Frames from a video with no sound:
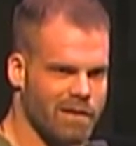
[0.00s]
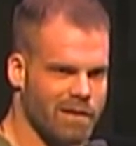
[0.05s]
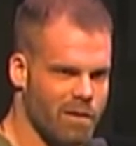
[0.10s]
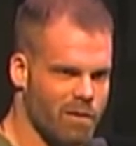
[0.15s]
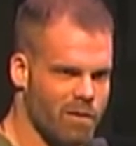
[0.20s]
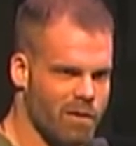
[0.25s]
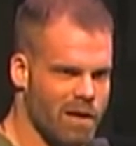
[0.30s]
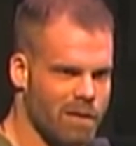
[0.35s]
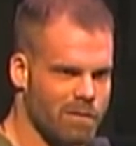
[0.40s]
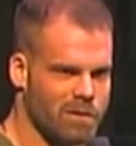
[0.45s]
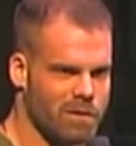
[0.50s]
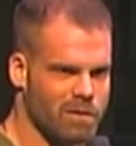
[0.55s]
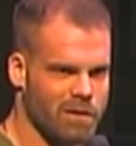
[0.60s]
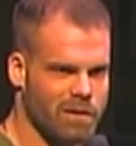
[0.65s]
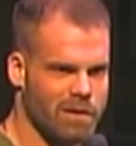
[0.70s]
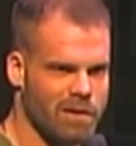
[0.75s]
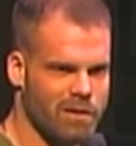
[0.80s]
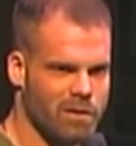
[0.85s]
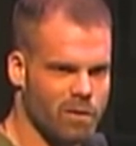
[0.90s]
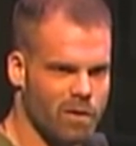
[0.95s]
They were
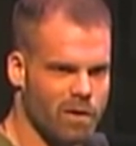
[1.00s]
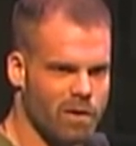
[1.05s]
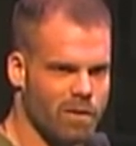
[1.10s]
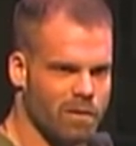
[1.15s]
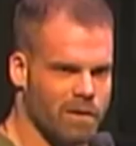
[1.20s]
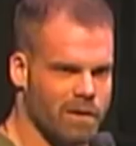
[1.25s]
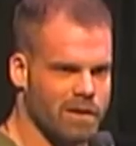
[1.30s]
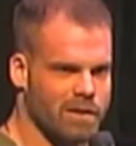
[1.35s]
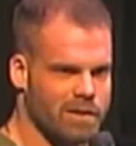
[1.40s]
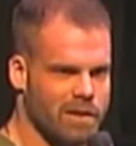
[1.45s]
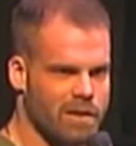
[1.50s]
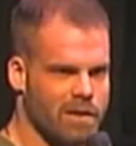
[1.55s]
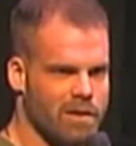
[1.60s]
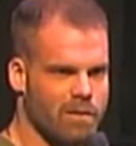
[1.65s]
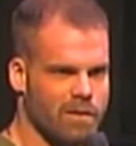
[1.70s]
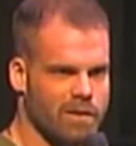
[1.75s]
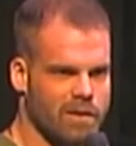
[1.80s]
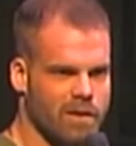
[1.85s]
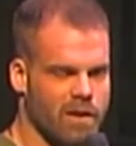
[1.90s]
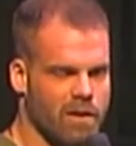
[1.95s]
absolutely adorable, as they
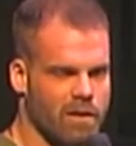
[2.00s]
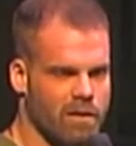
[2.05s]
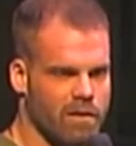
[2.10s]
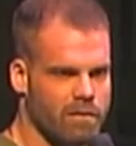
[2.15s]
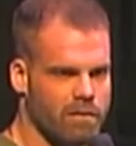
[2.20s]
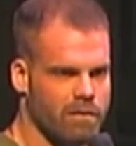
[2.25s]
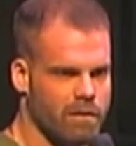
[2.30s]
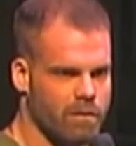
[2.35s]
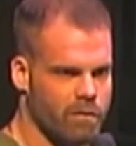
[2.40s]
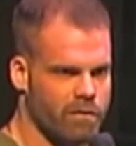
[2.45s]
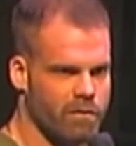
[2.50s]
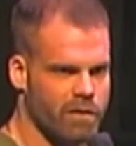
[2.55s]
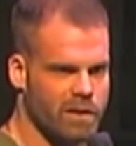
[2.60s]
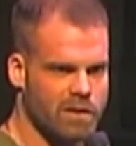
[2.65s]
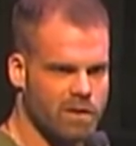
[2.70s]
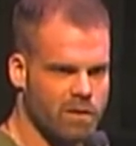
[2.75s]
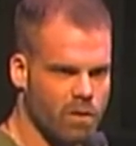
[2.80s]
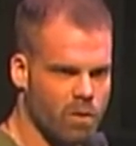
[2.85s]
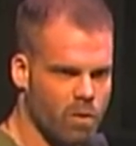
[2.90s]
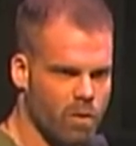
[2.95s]
always are. And we
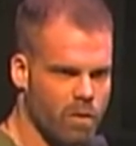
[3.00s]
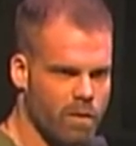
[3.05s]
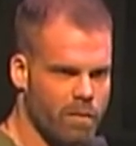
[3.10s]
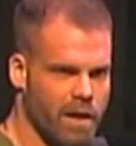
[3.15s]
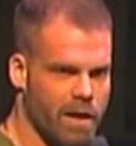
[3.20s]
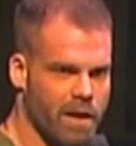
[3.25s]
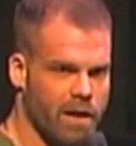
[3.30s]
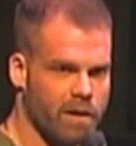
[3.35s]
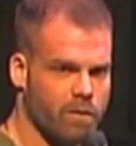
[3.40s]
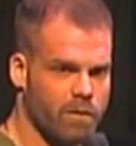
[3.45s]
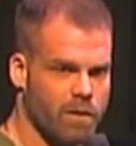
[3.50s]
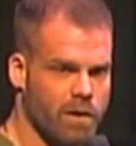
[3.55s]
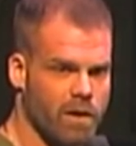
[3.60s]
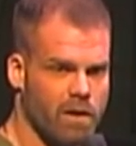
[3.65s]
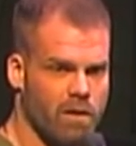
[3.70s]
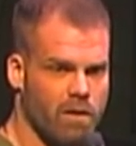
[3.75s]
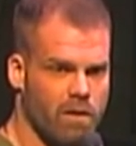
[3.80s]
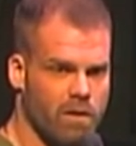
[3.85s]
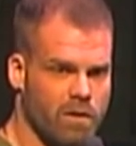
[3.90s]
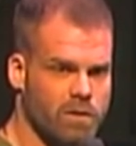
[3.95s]
visited the whole way back, and we got
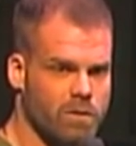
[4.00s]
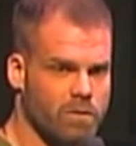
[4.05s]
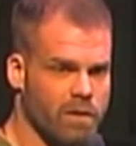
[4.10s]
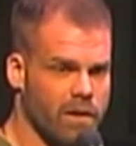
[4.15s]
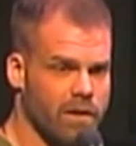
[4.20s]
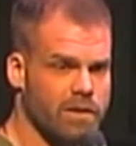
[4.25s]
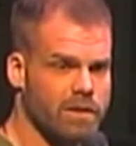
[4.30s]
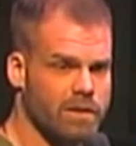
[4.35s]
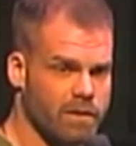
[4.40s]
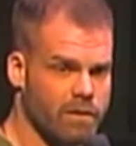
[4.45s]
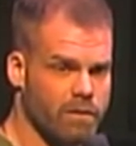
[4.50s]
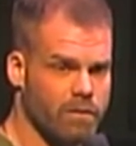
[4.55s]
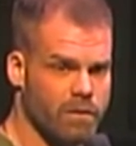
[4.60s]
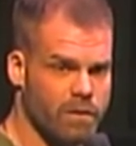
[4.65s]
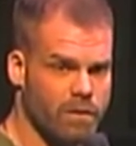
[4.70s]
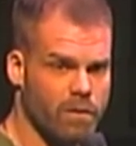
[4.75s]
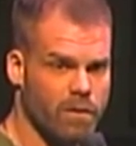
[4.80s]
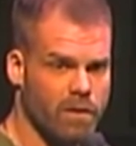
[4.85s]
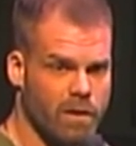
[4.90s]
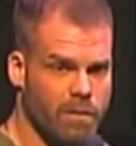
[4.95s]
along swell. I said, well, do
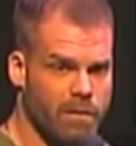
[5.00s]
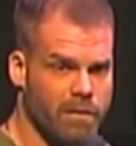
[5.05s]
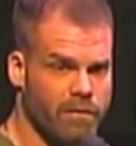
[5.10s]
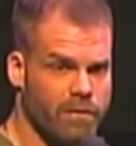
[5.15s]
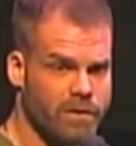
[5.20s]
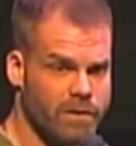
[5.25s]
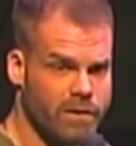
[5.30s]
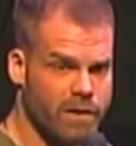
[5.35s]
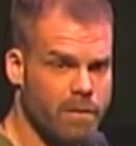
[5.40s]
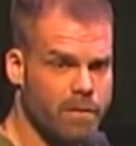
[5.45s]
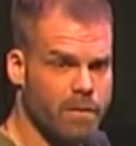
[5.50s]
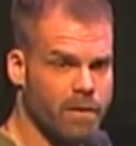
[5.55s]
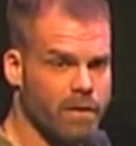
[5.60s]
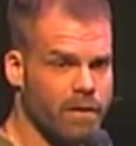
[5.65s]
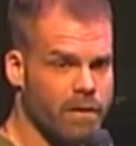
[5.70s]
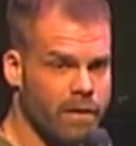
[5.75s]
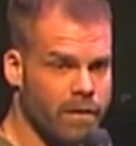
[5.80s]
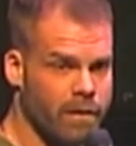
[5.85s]
you want to come in for supper?